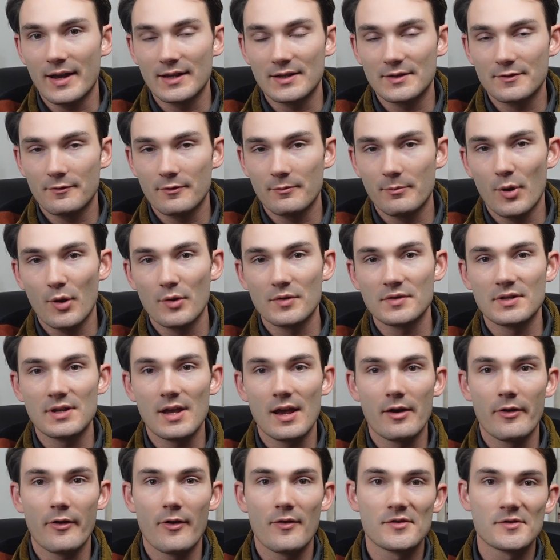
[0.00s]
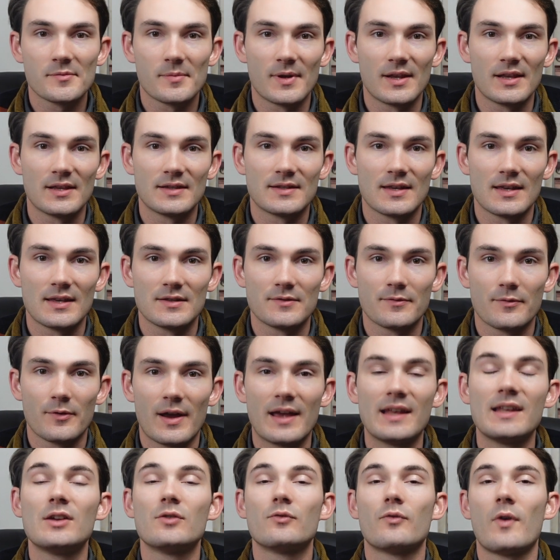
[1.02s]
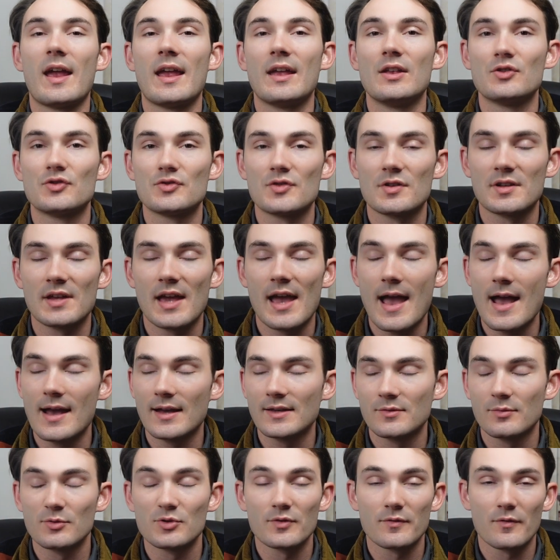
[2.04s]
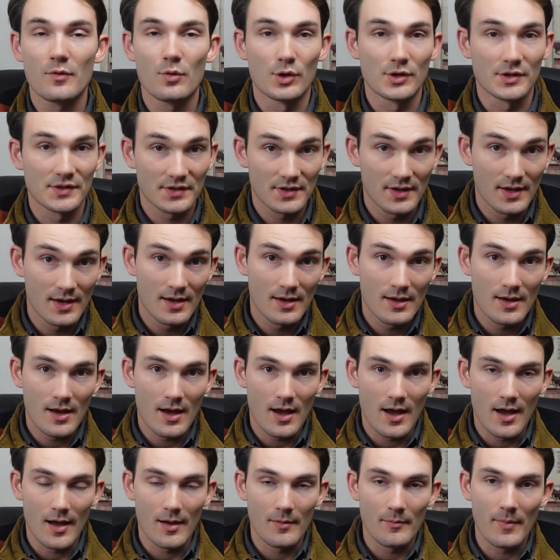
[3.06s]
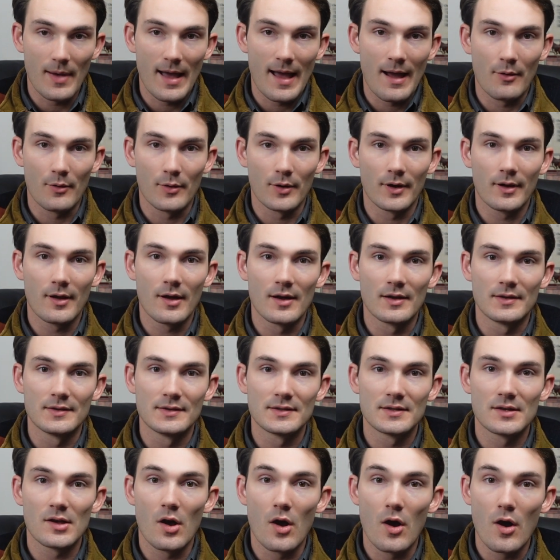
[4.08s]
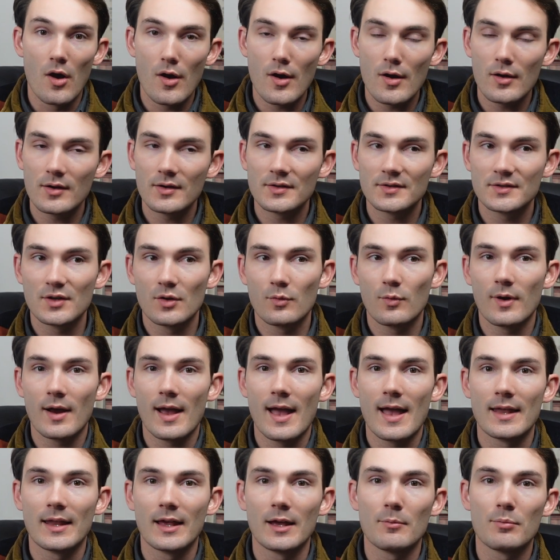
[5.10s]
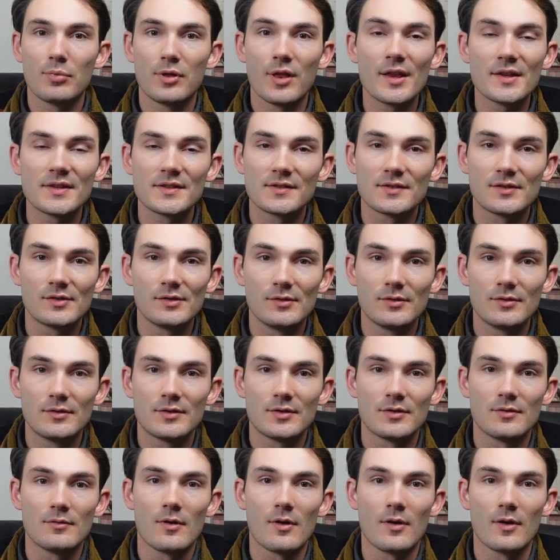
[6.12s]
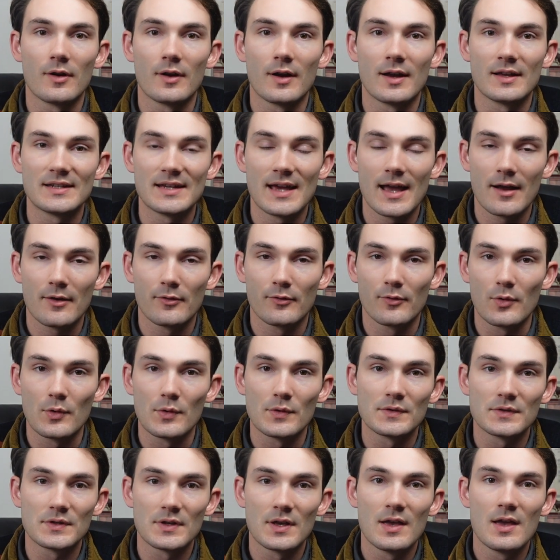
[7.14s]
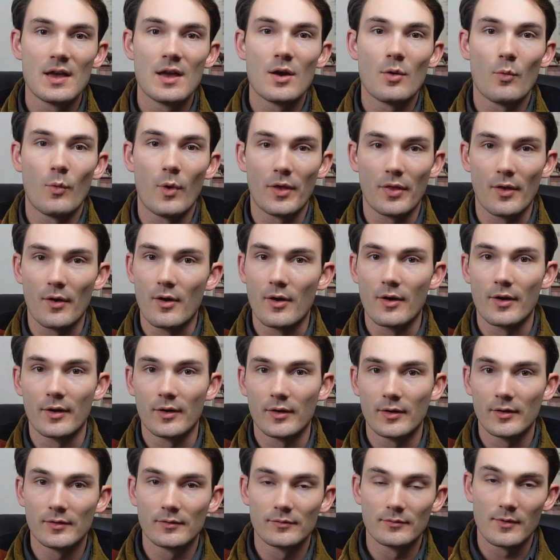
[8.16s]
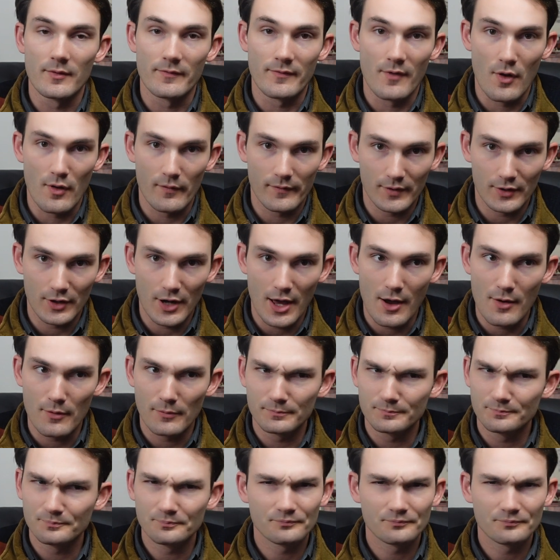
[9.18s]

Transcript: like it's for bows and arrows, but it says for any ranged attacks, which of course um, our guns are. So we're adding plus two to our attack rolls with our revolver now,